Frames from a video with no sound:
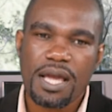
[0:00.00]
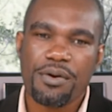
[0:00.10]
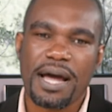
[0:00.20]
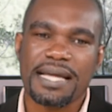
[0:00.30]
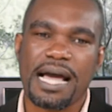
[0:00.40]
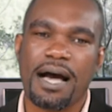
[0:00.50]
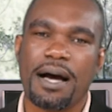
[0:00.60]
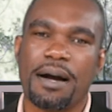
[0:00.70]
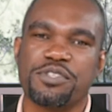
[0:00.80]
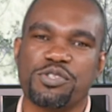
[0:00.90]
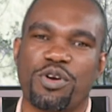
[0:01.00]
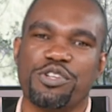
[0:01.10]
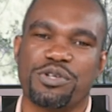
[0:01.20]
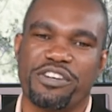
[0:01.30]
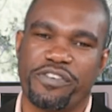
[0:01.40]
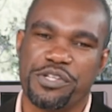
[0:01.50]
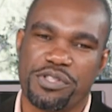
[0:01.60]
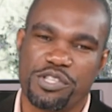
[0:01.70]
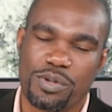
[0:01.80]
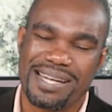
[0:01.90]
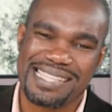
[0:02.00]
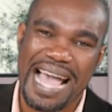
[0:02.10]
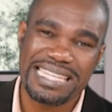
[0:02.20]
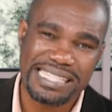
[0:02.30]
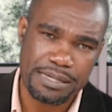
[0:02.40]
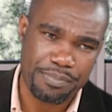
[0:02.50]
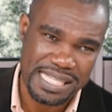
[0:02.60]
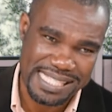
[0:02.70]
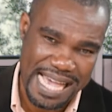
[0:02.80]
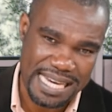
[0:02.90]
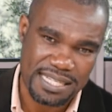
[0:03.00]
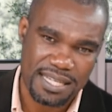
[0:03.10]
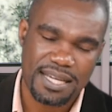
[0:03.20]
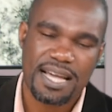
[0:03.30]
Right, uh, I'm just going to refer to this one as IDBZ,